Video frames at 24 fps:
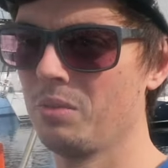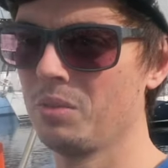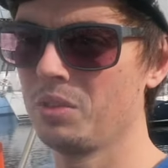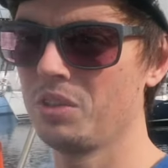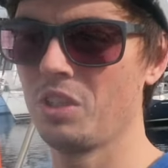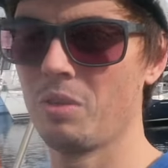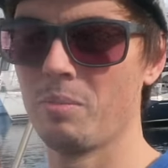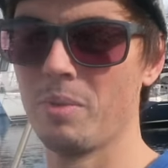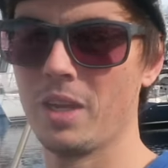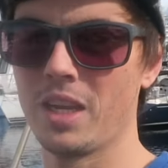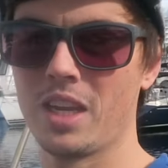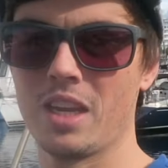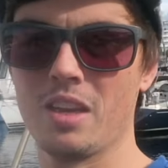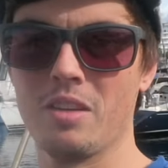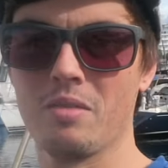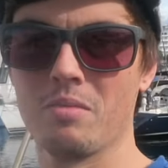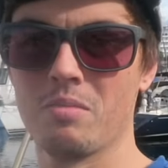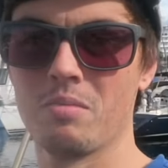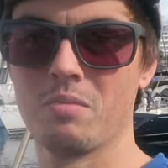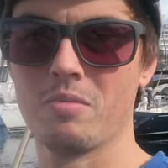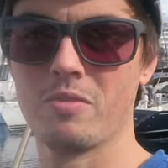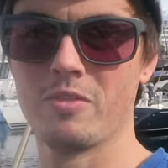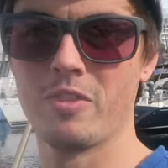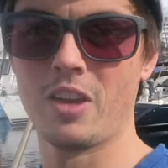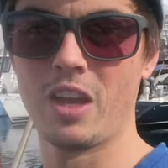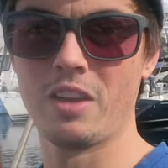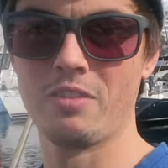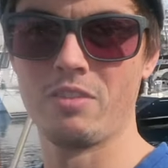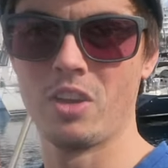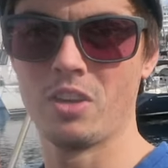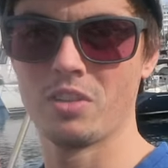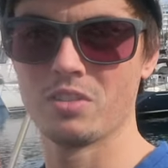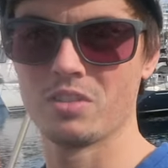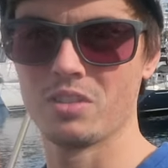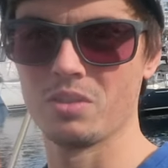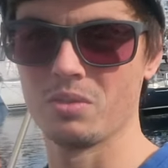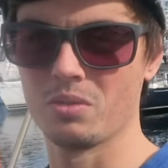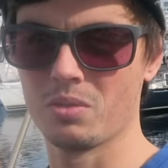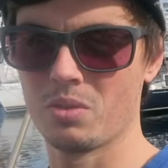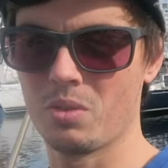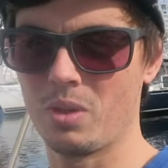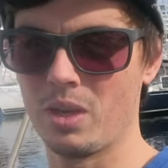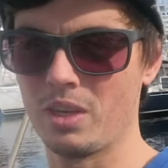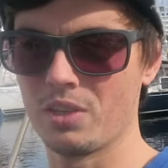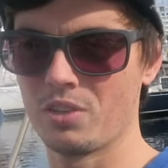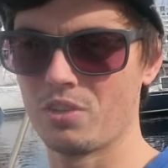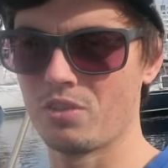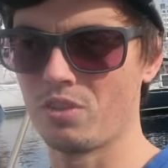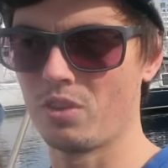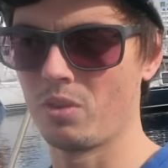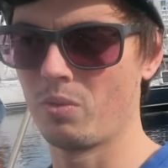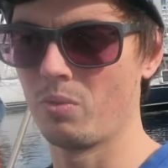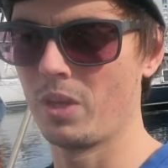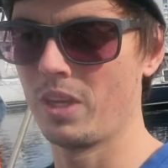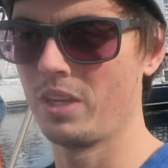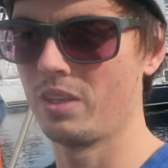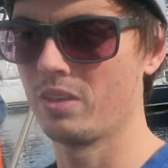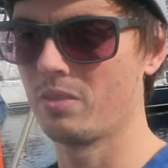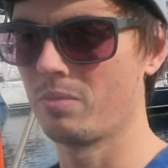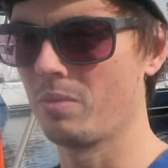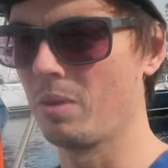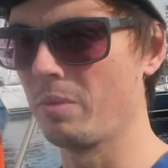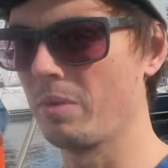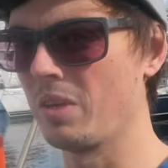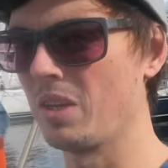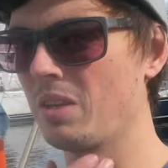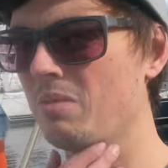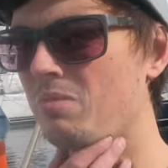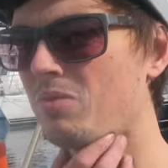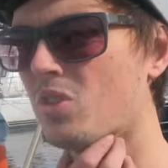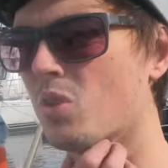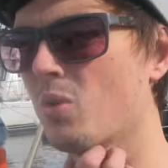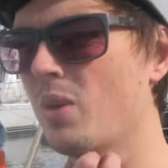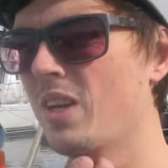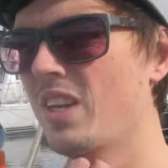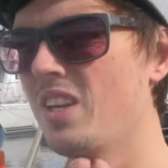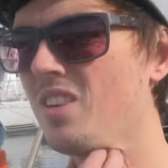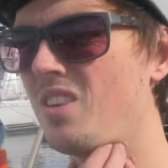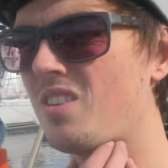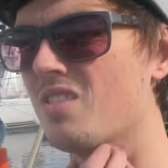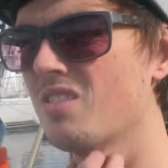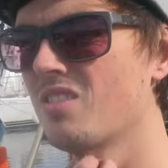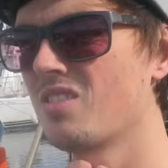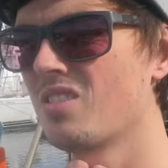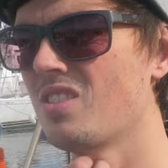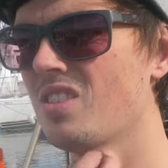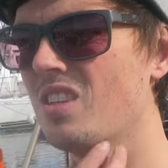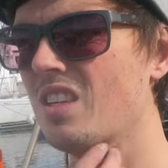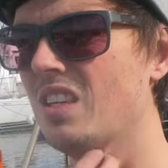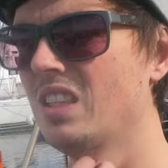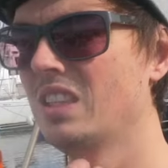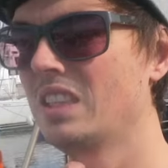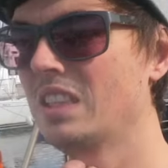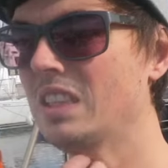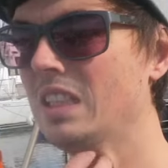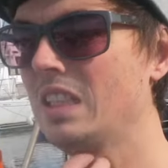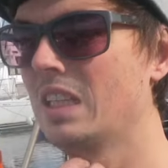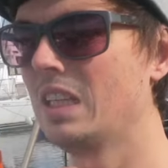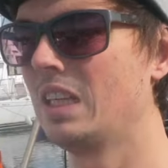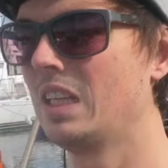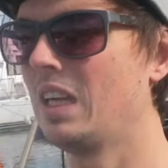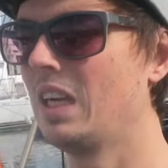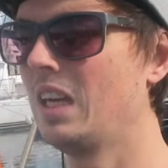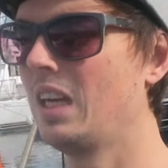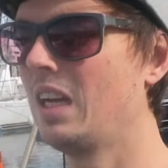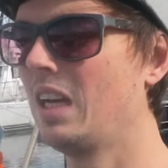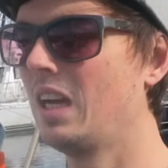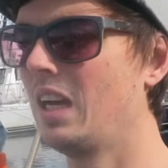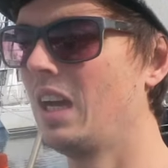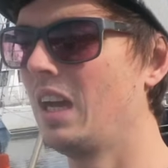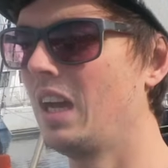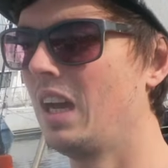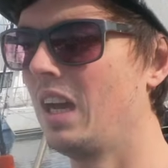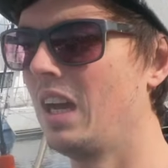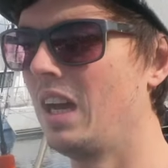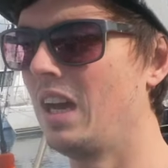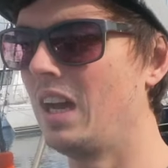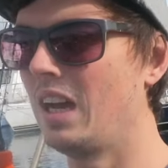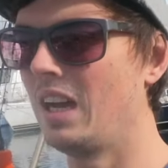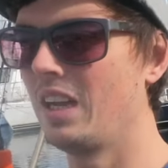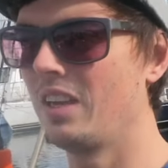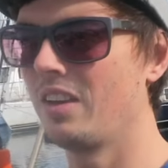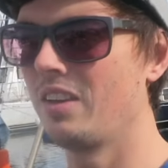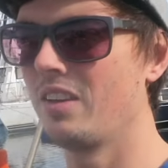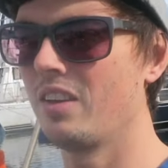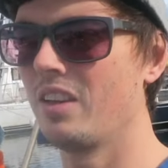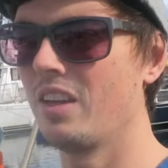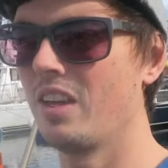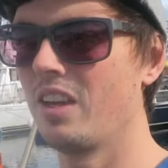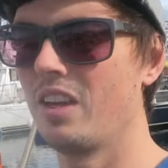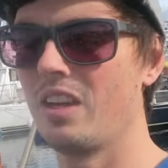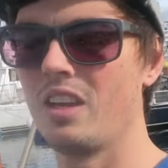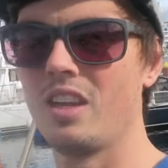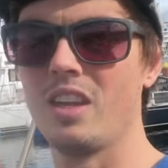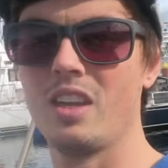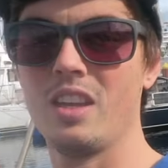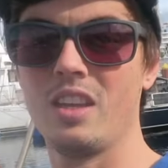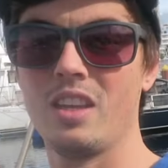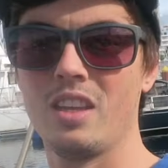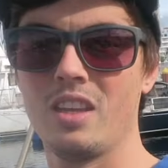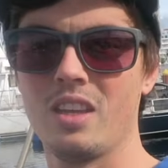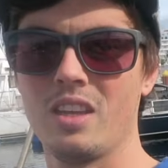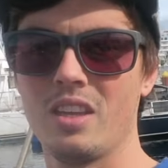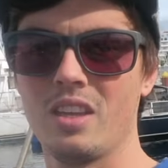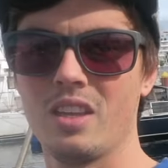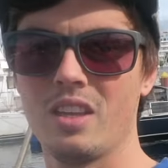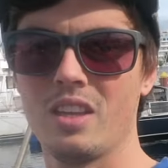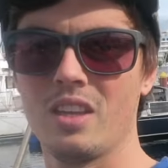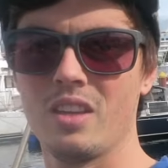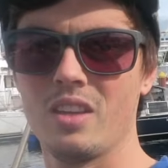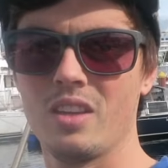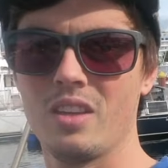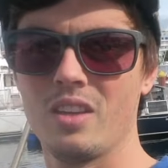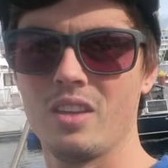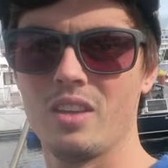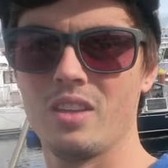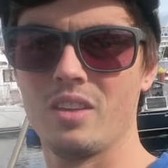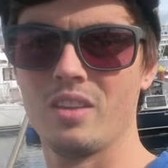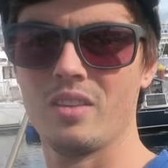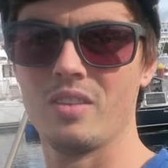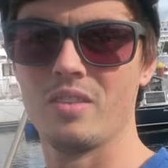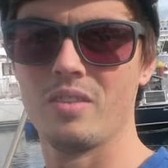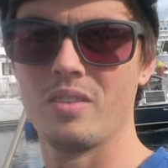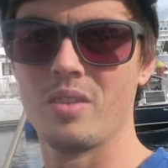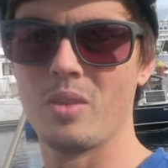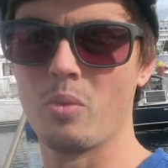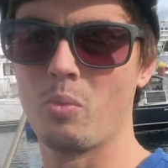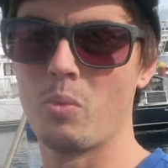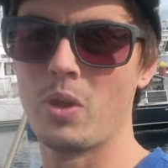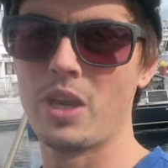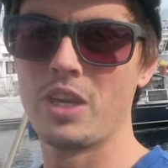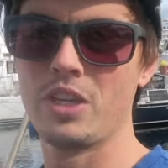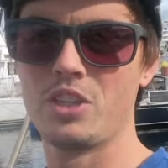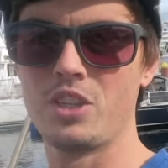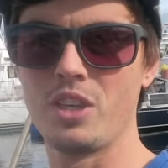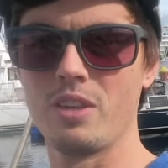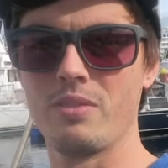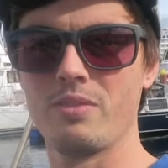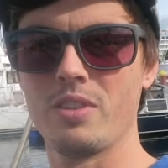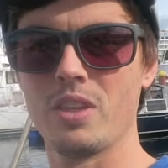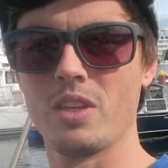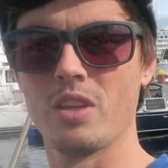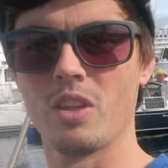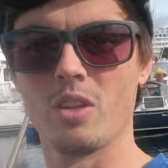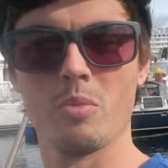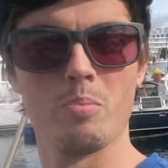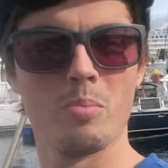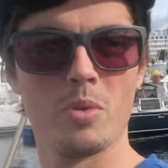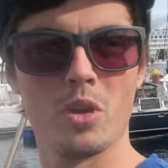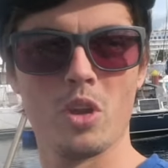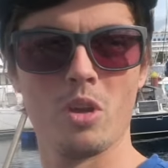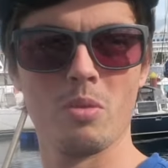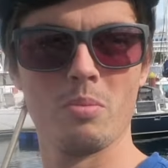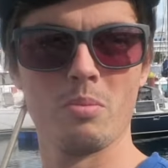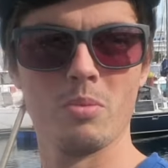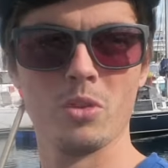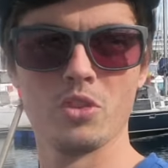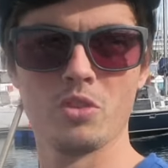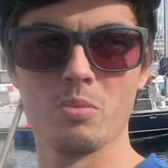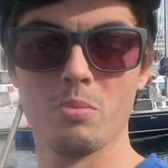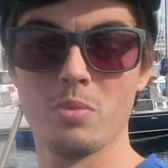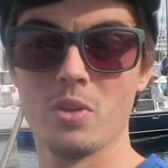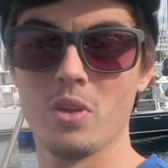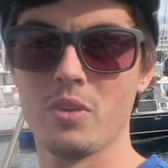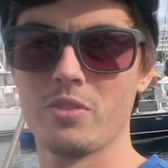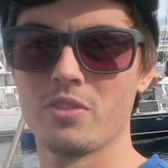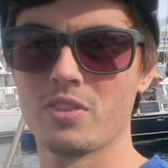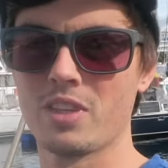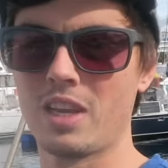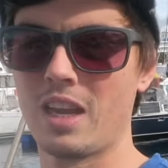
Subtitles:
Still making 5 knots, it was quite a strong wind, maybe 20 knots. And the wind shifted, or the boat must have moved